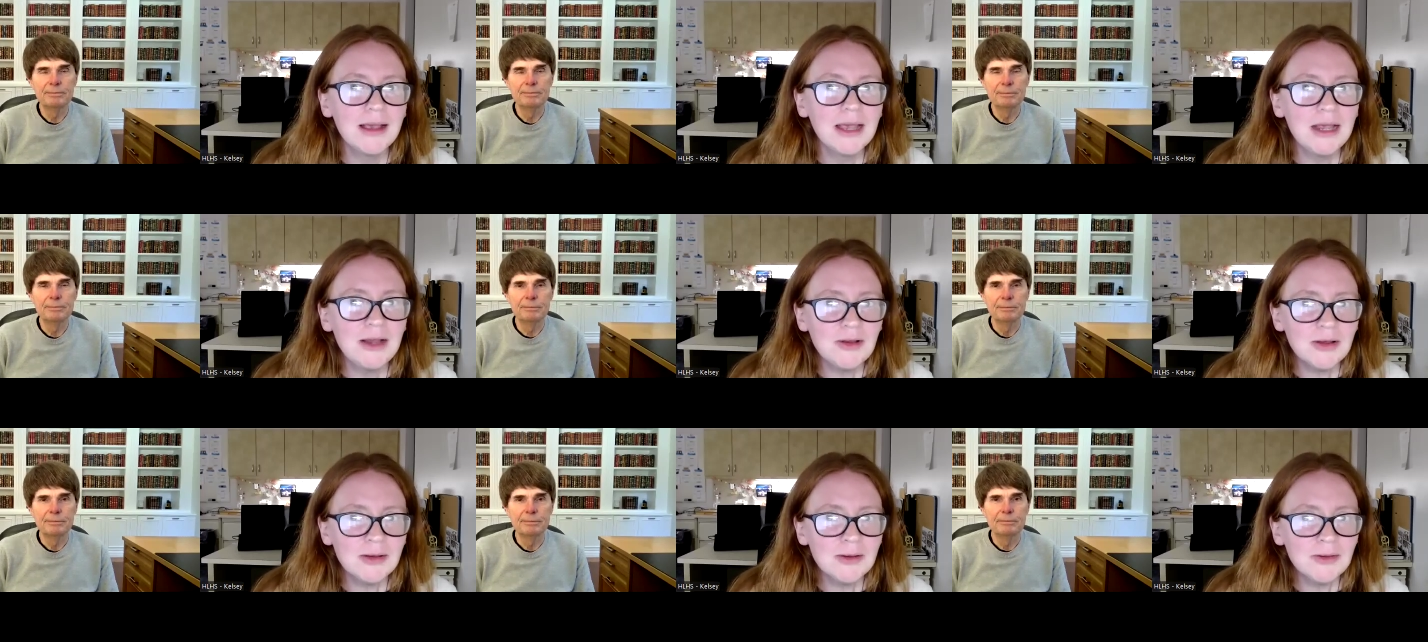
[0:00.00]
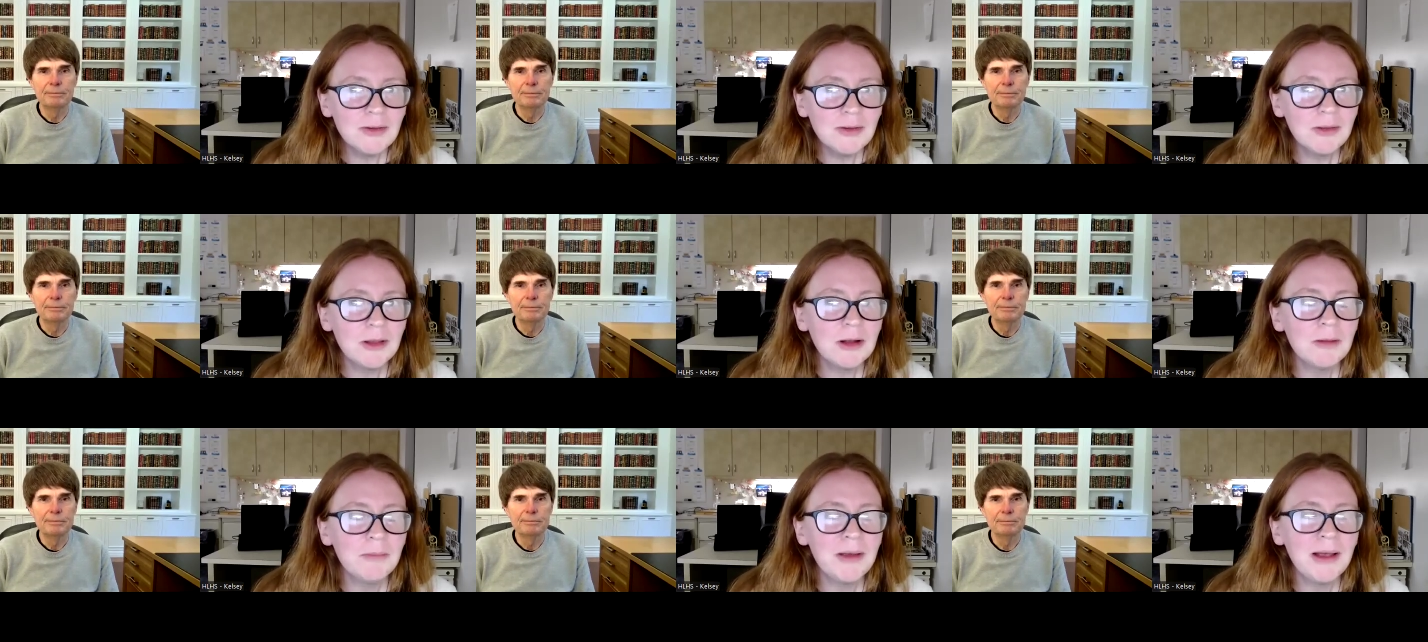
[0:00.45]
Speaker 1: Can you tell us a
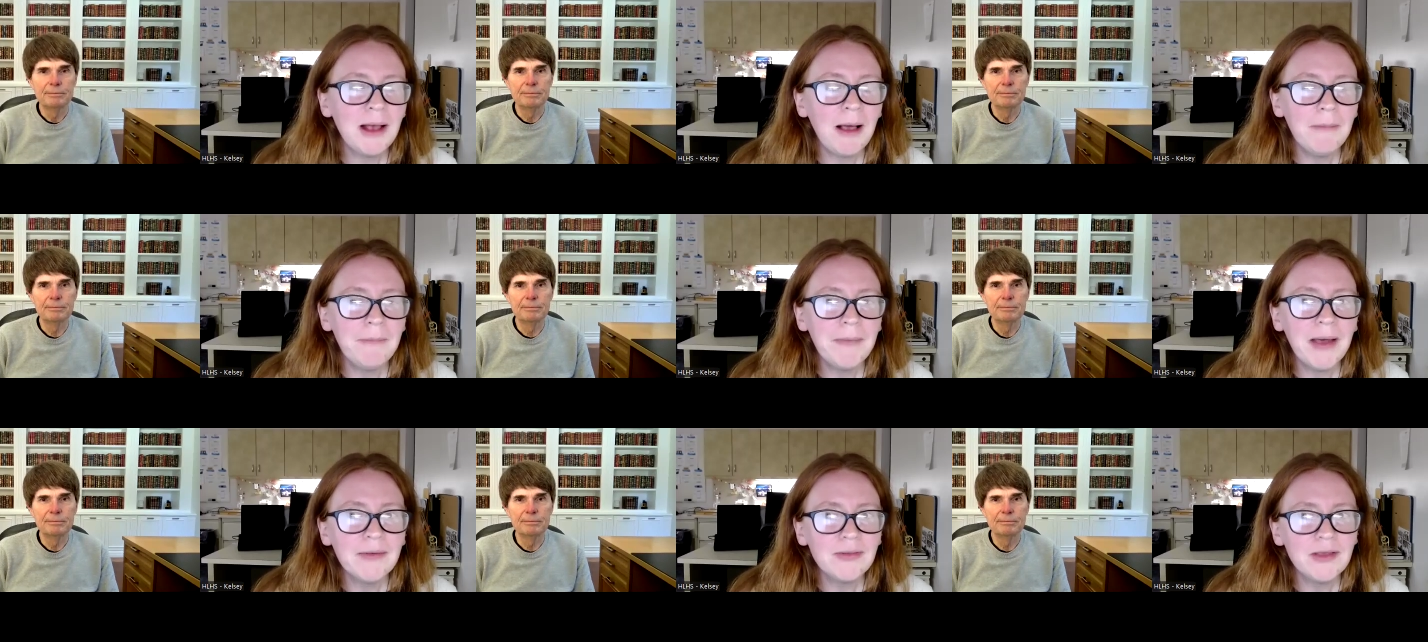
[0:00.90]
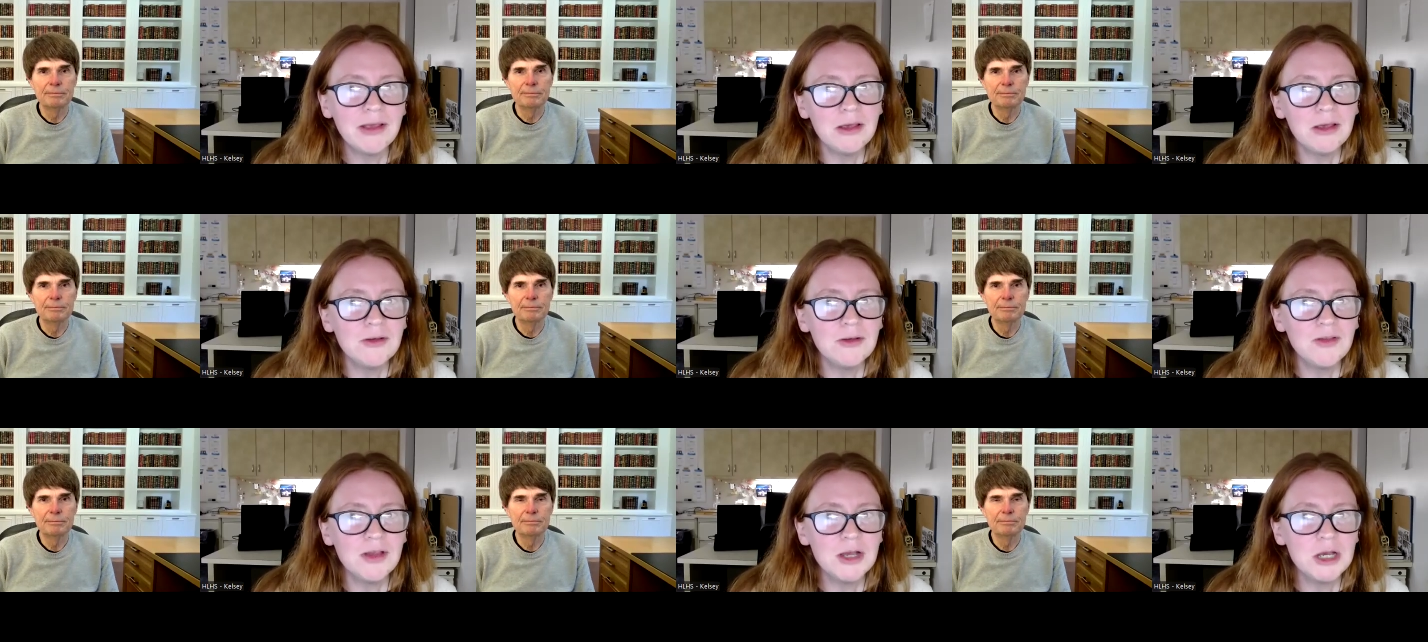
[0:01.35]
little bit about the
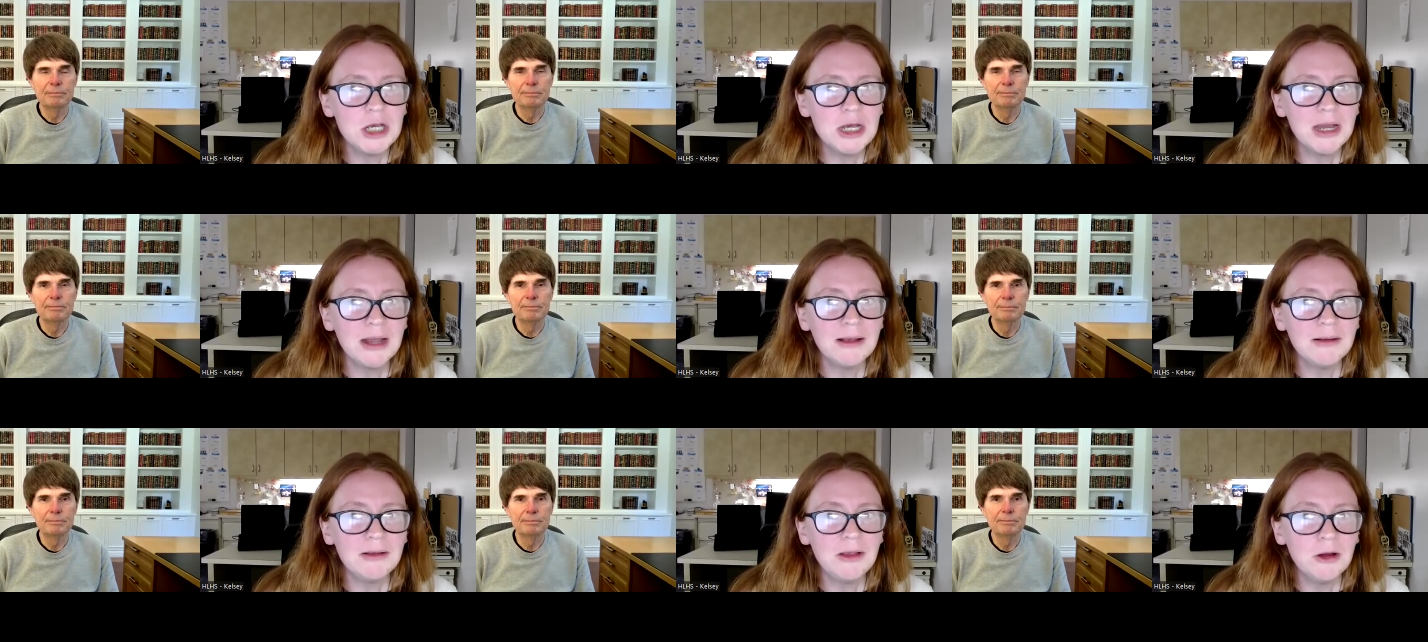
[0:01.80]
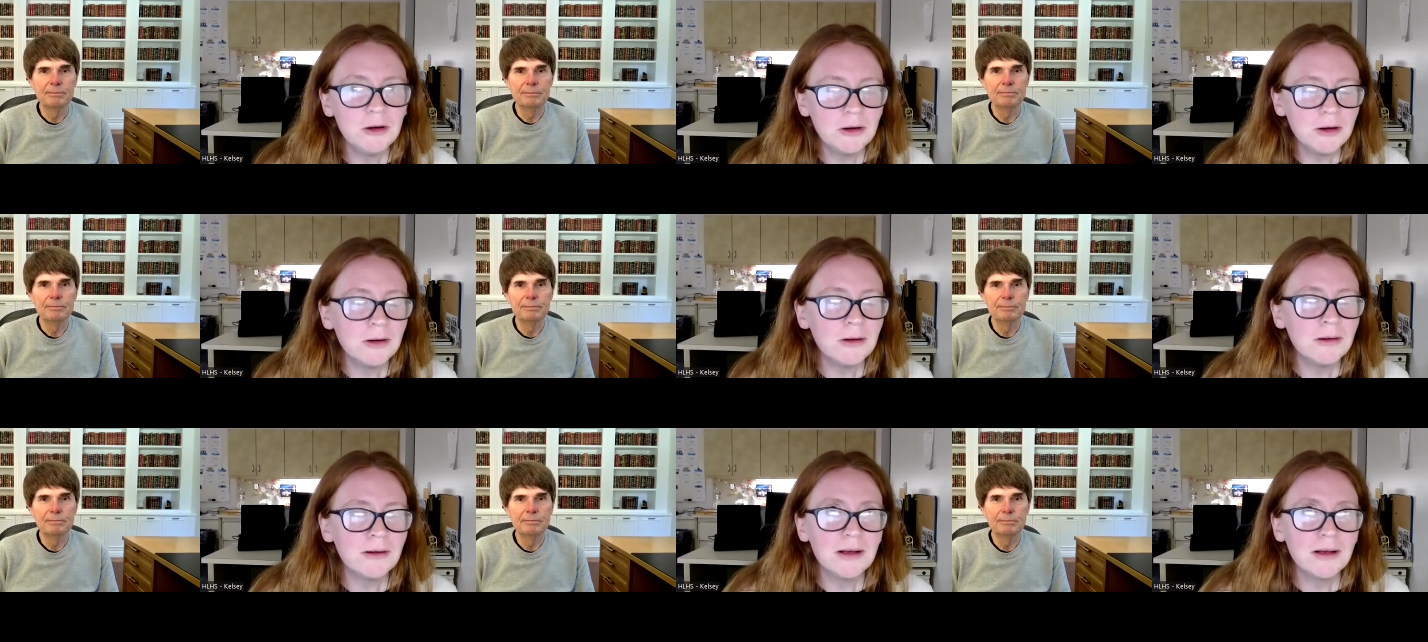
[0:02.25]
usage,
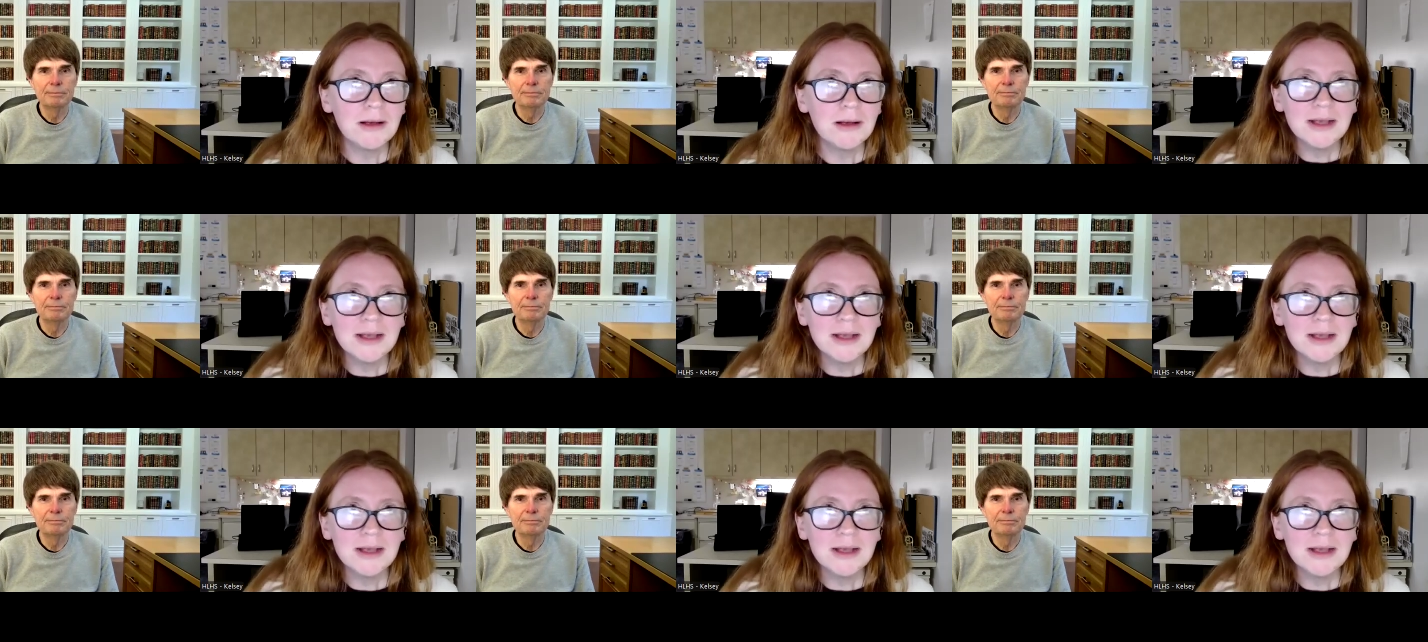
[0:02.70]
your